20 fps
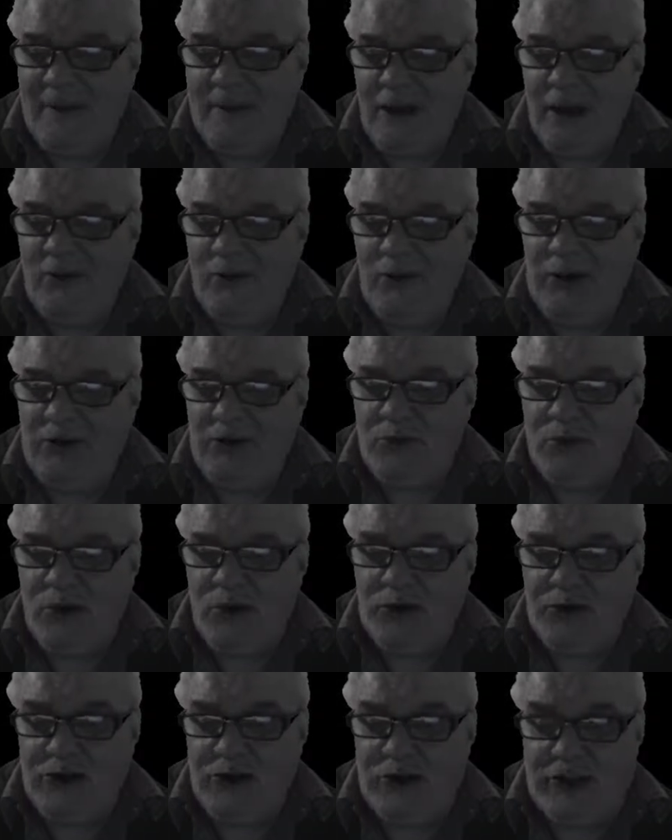I wonder what
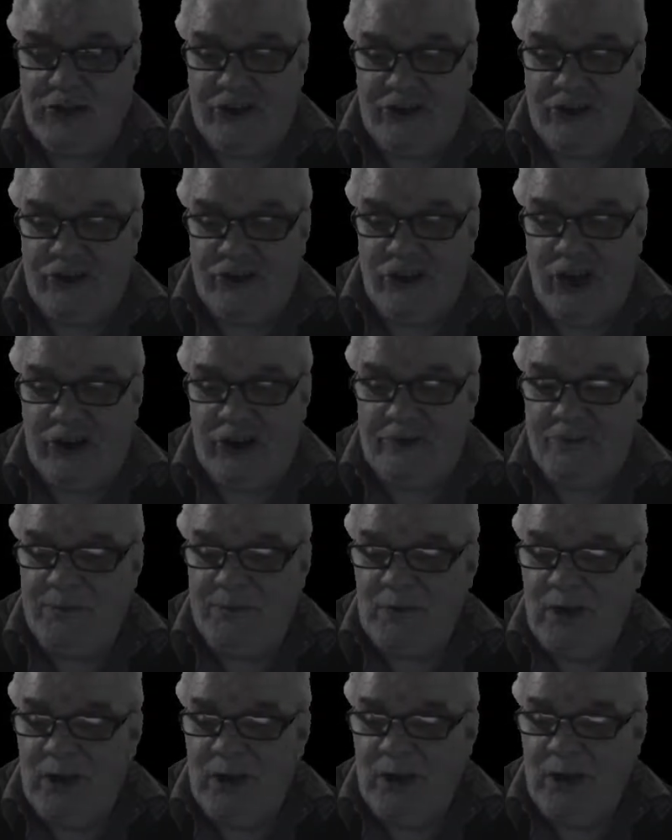it is. So
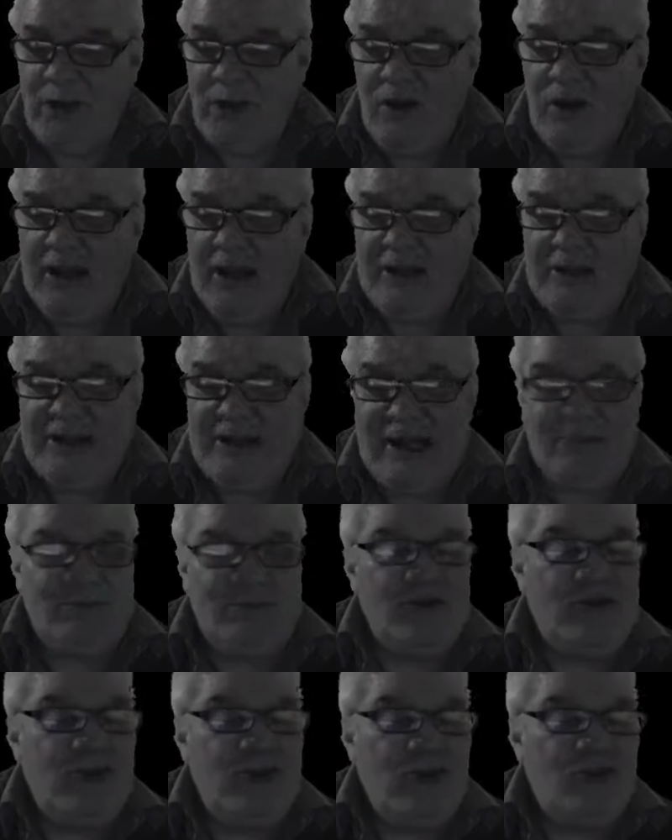I had a couple
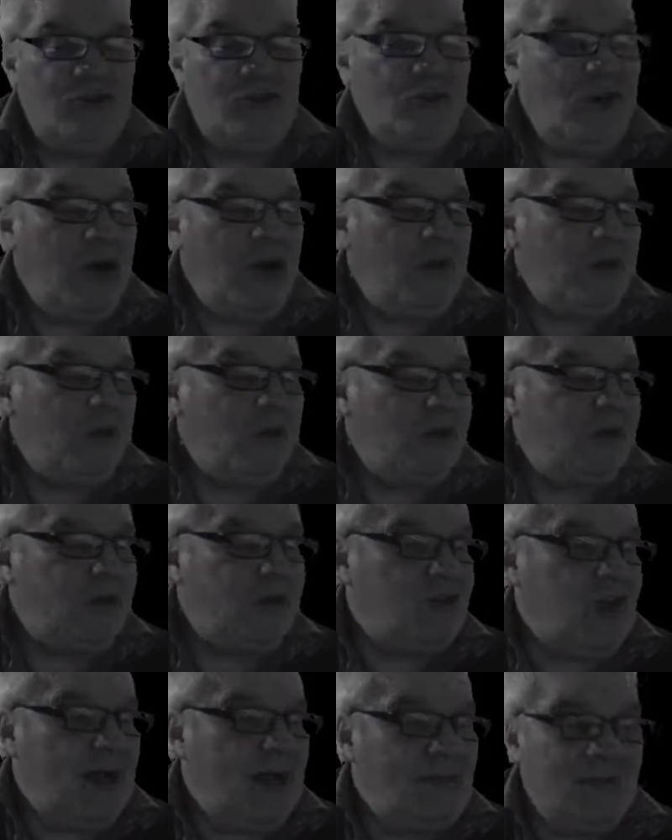of those moments
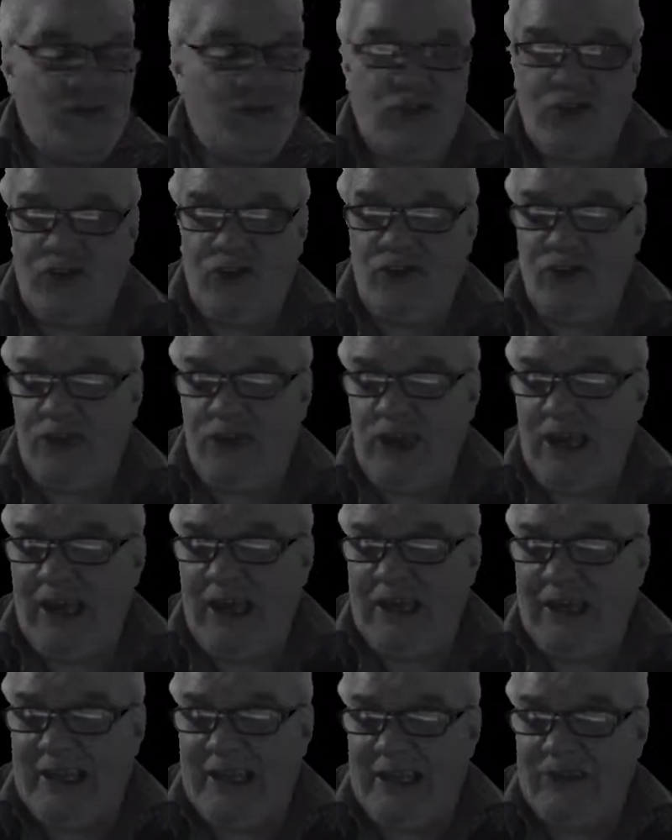just
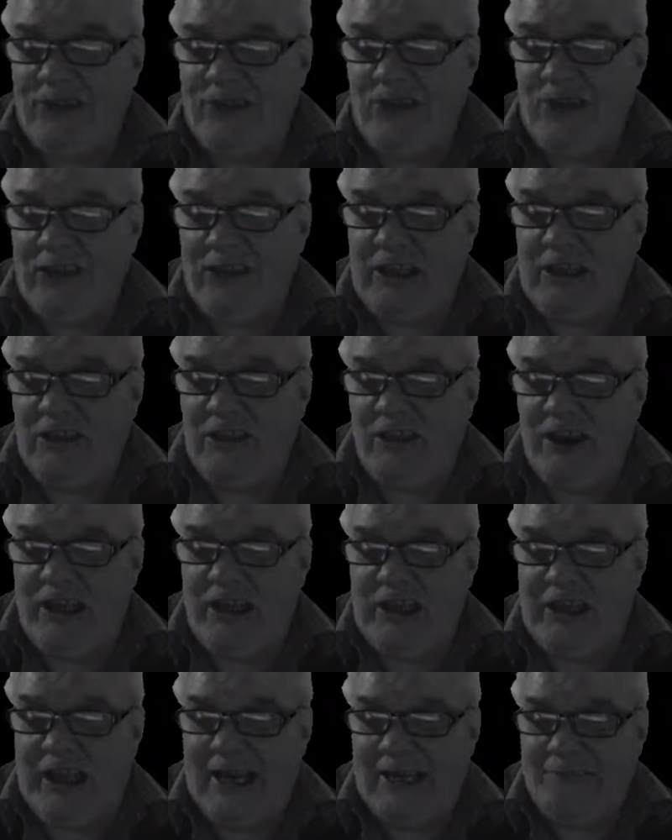today. Actually,
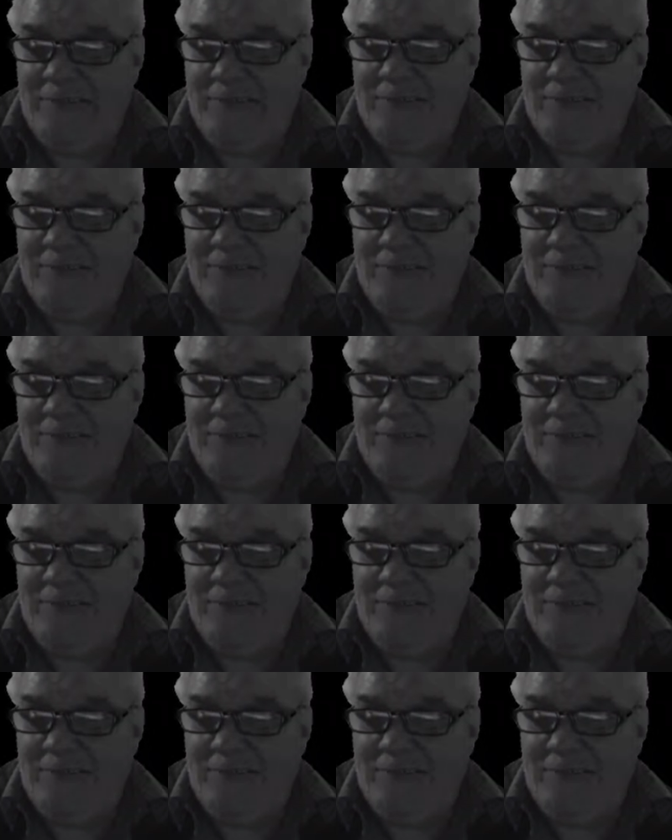I